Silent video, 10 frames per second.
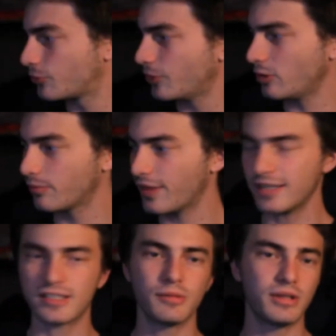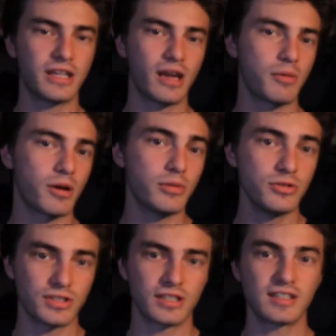film, that's going to be the camera I'm
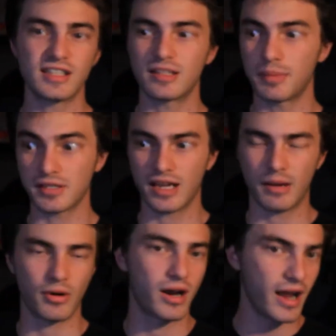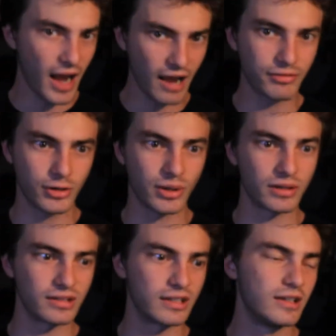using, because that's the best camera I have
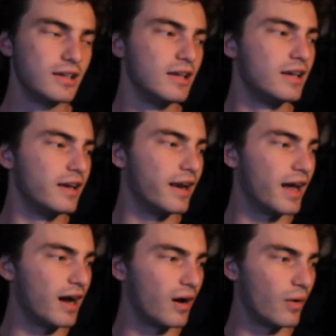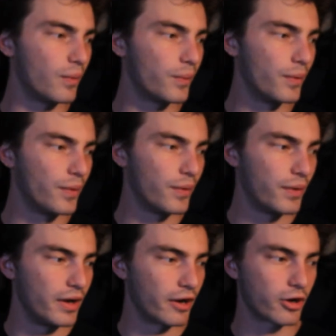currently. Now,
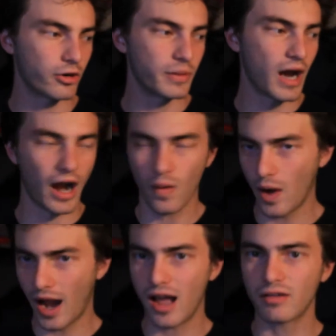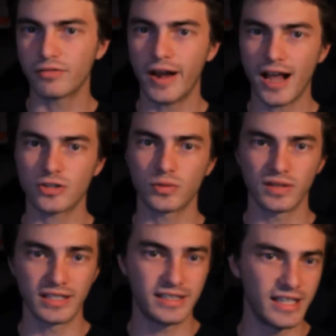it occurred to me, I don't have an actual
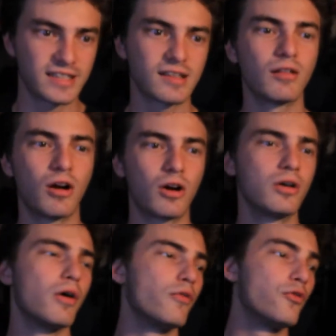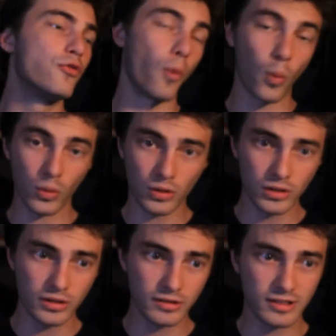like DSLR for
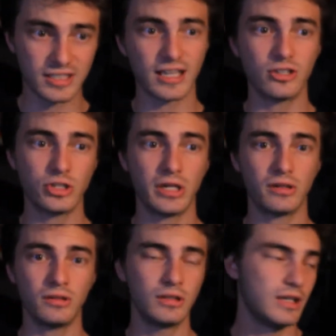the second channel,